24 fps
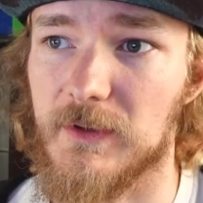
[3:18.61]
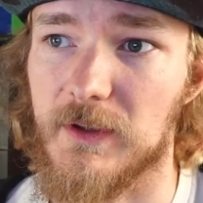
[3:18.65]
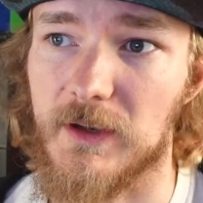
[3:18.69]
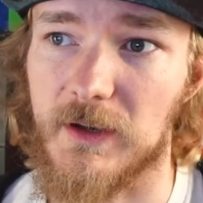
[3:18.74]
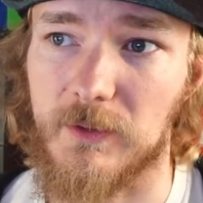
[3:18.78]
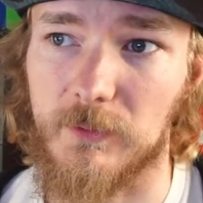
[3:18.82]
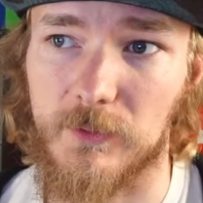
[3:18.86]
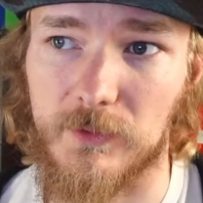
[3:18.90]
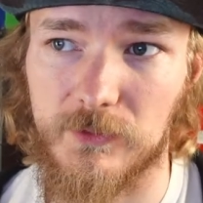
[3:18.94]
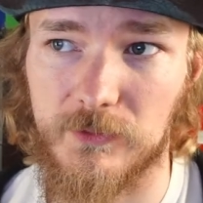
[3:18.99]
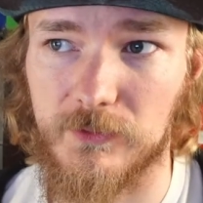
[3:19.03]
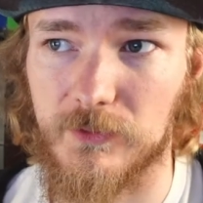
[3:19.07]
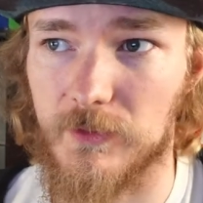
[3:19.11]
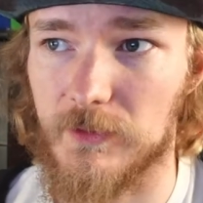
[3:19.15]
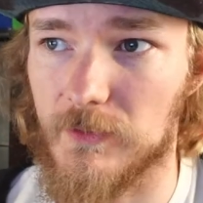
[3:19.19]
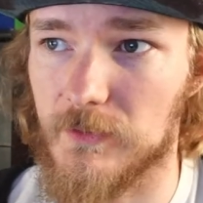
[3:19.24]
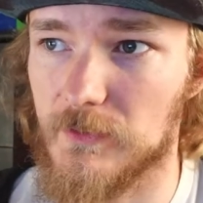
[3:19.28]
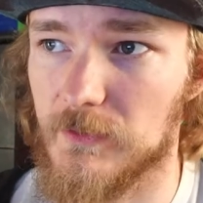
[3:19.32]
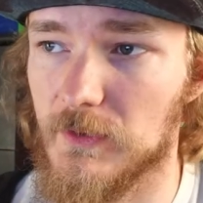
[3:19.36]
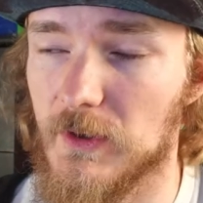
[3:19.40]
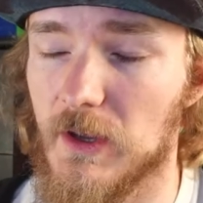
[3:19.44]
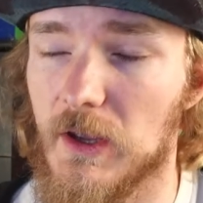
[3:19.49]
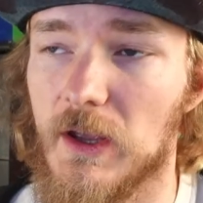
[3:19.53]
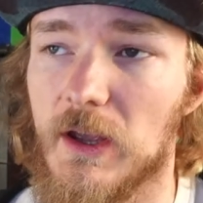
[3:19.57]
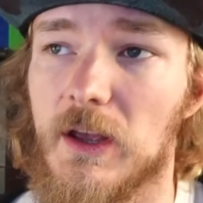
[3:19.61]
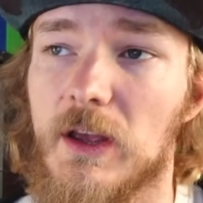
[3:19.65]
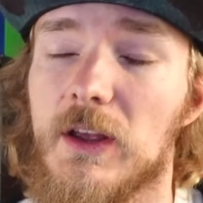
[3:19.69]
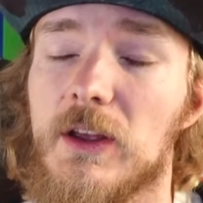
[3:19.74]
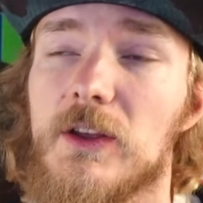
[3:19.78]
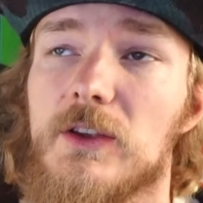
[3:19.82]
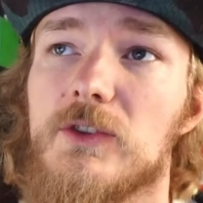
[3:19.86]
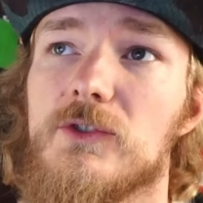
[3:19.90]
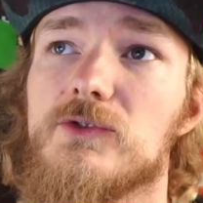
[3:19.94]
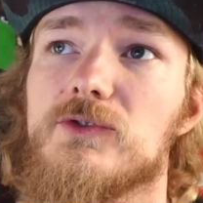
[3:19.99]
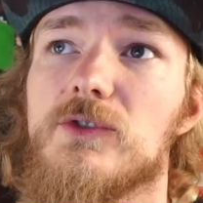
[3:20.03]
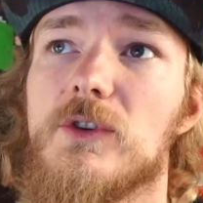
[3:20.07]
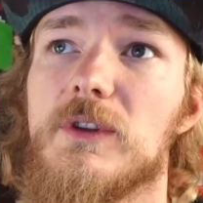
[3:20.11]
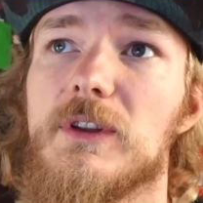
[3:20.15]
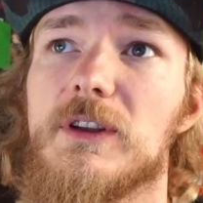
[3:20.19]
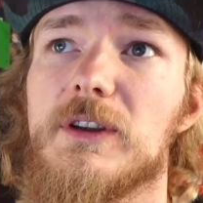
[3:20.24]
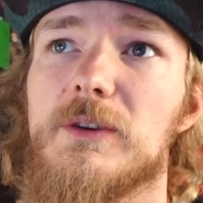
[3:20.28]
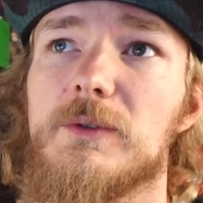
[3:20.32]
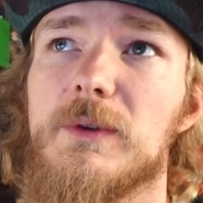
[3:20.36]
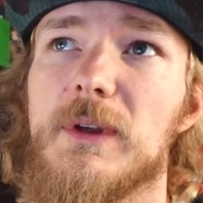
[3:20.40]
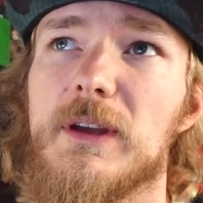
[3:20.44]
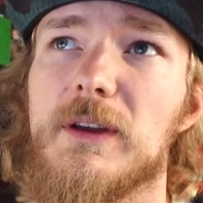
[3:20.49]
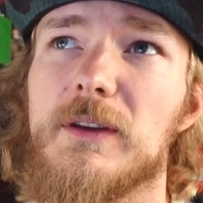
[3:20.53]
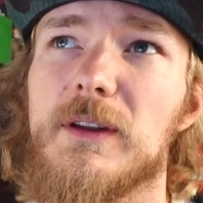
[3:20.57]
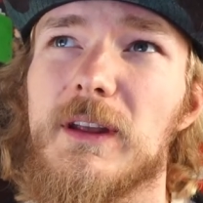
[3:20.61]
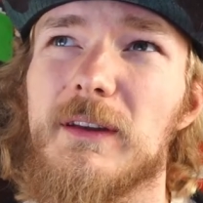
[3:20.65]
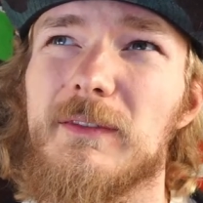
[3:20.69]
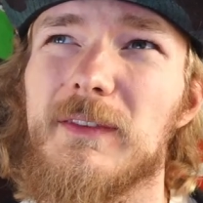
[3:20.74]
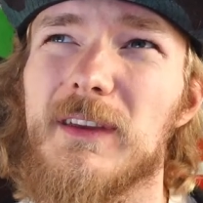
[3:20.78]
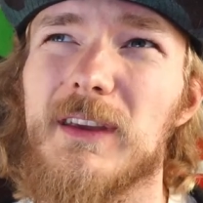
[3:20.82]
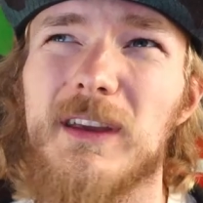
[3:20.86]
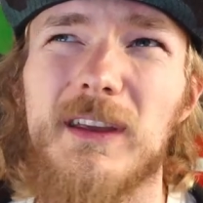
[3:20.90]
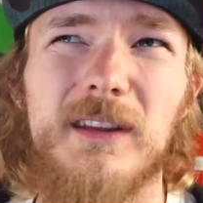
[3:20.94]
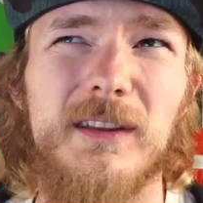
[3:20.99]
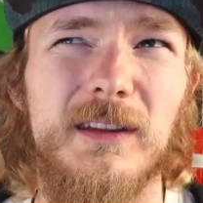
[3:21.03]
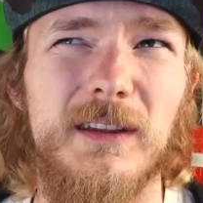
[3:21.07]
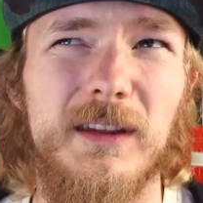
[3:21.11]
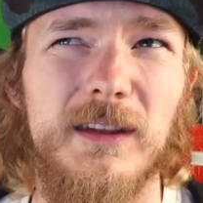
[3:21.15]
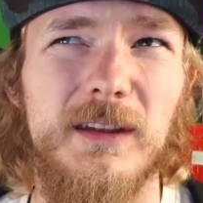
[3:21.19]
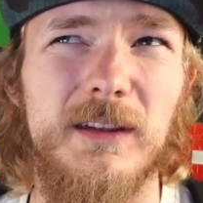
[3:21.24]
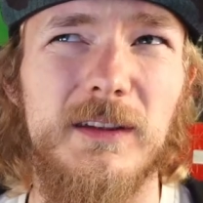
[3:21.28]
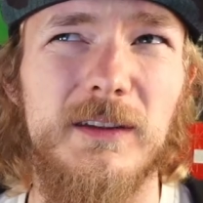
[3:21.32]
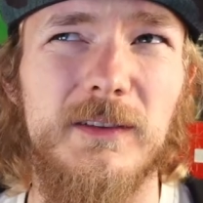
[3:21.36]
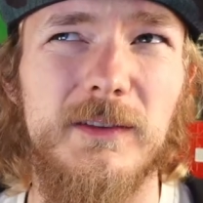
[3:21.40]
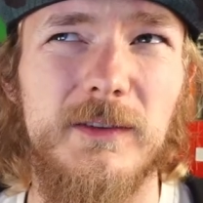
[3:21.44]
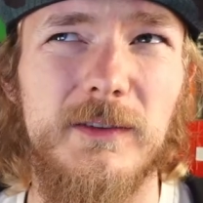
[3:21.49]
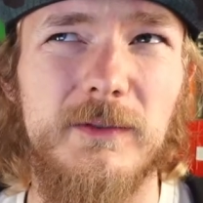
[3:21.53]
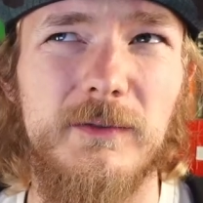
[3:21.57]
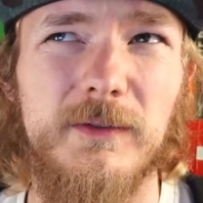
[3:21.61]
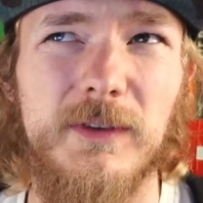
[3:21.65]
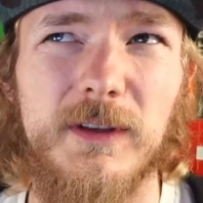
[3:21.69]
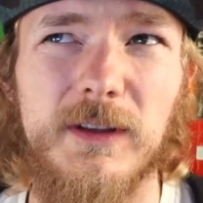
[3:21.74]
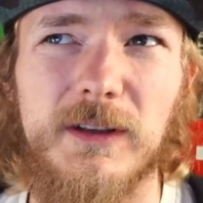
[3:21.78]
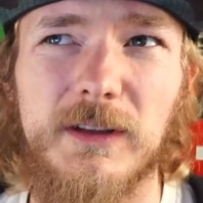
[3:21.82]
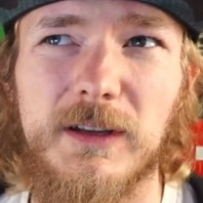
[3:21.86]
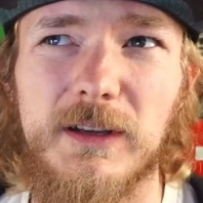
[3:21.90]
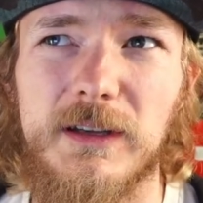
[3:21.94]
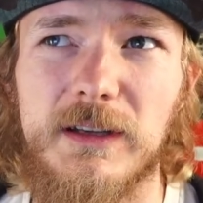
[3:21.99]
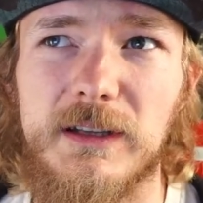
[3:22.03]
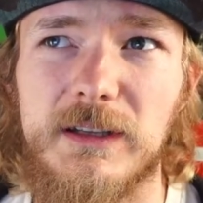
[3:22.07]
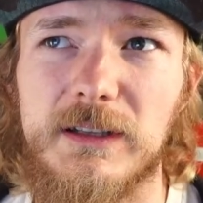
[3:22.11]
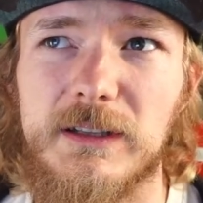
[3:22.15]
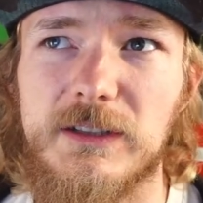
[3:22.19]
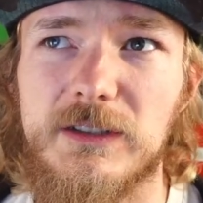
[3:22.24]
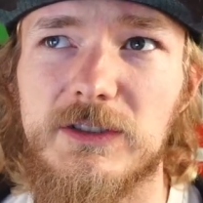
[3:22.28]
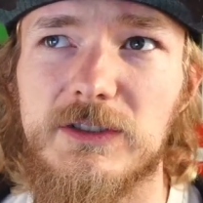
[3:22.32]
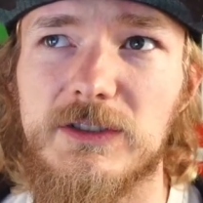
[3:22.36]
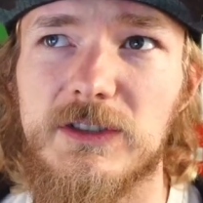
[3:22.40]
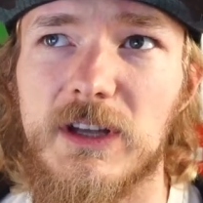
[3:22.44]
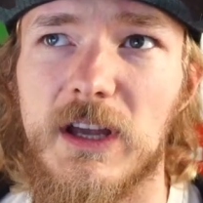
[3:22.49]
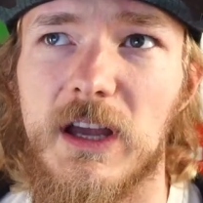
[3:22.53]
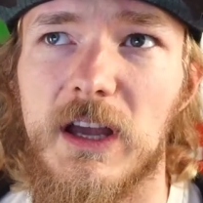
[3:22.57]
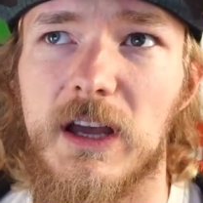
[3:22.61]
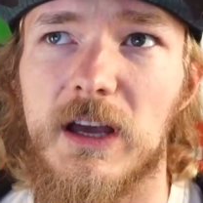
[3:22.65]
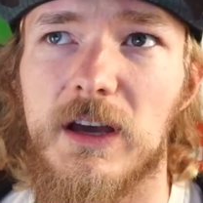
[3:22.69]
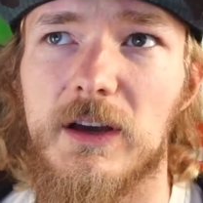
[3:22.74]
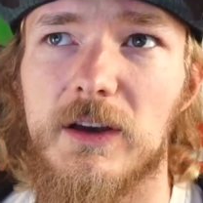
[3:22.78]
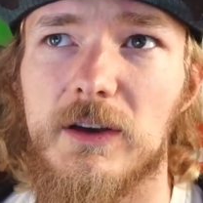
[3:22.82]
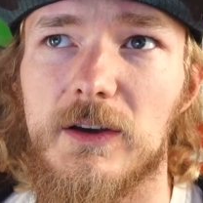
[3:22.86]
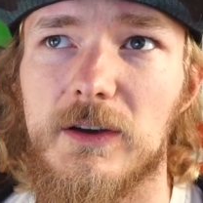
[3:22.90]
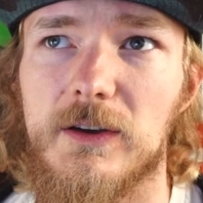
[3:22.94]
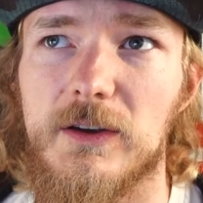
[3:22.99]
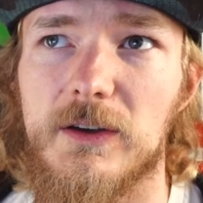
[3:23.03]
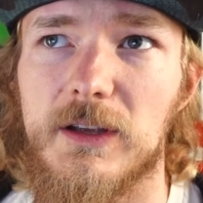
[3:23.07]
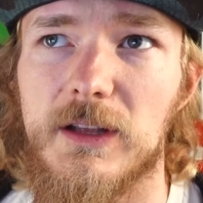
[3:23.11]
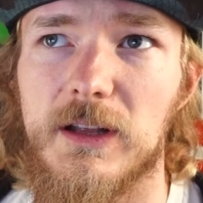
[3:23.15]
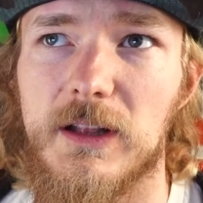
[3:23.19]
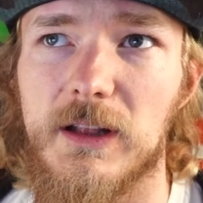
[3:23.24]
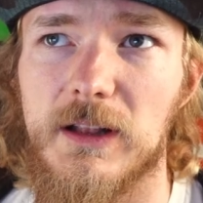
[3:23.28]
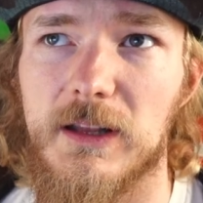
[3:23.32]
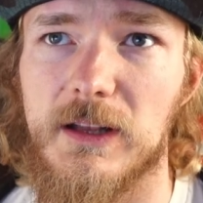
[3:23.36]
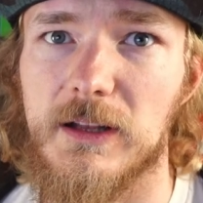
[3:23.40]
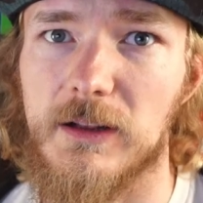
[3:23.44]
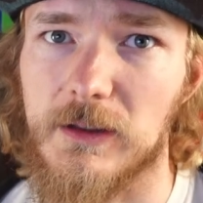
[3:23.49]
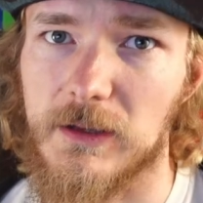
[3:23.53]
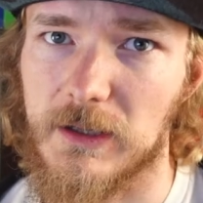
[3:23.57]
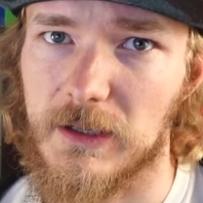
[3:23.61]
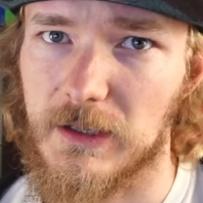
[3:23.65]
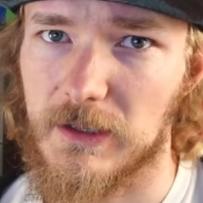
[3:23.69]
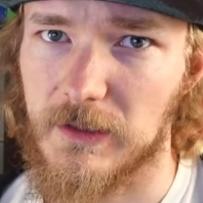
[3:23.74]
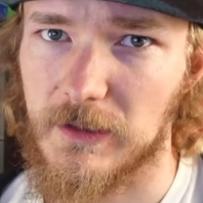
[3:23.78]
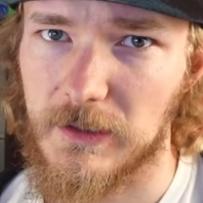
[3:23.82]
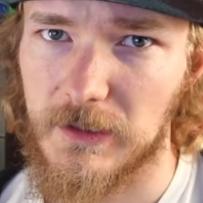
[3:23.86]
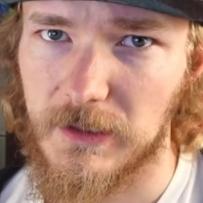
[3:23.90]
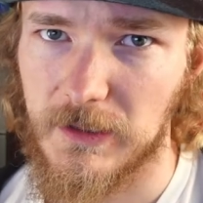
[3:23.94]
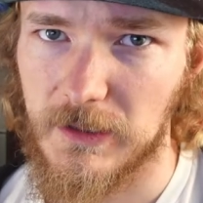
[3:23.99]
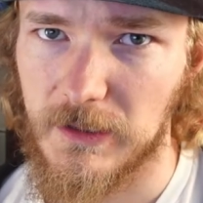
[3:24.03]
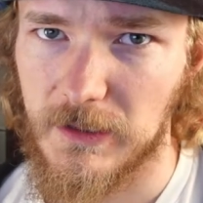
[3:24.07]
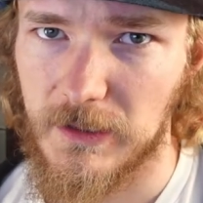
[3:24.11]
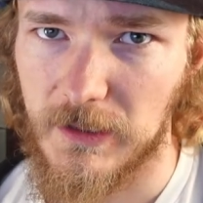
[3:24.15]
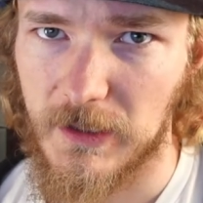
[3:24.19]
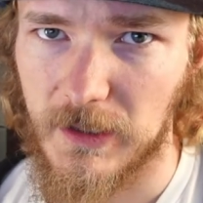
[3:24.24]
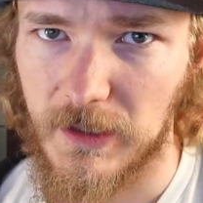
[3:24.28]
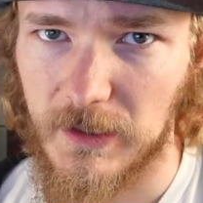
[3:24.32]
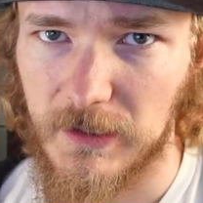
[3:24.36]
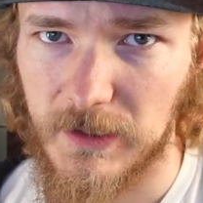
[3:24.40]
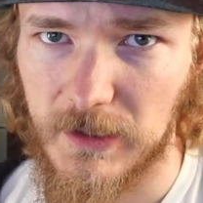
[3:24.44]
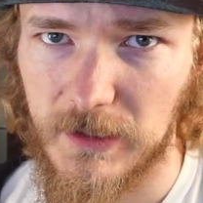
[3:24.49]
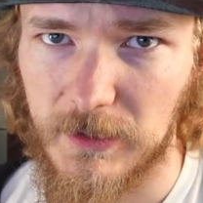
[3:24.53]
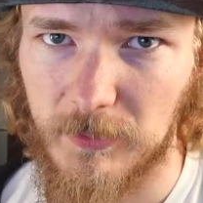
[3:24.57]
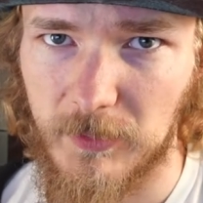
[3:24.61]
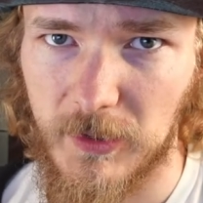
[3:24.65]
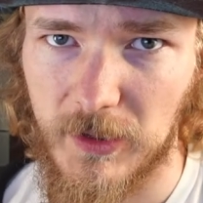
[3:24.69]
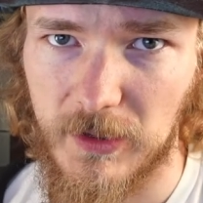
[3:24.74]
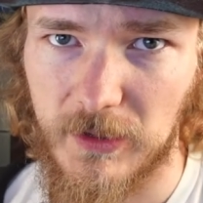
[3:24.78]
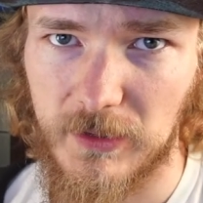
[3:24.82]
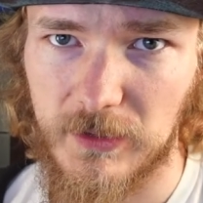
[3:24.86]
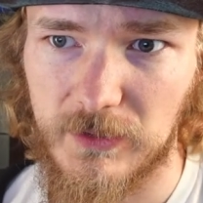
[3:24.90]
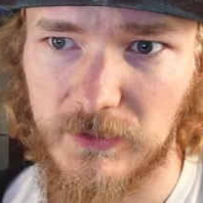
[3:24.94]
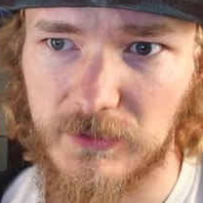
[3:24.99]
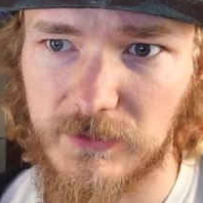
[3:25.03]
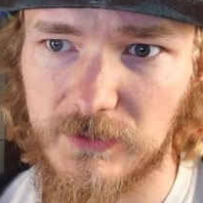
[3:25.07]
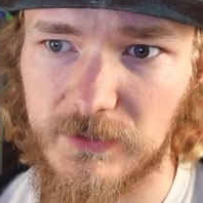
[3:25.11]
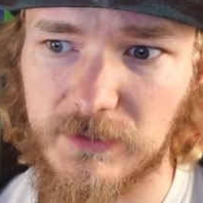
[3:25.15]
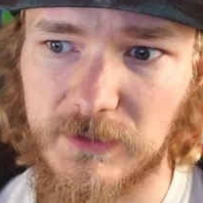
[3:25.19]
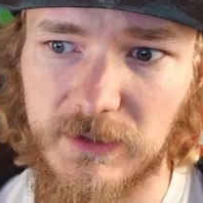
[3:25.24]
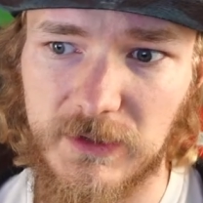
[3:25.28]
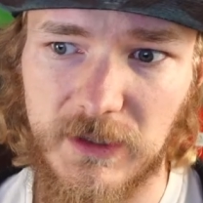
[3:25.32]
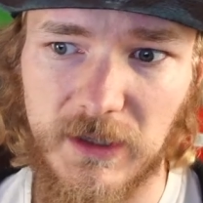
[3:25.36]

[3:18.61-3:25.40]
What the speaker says: And I was just strolling around, I think in the East Village, in Little Italy, I got a bunch.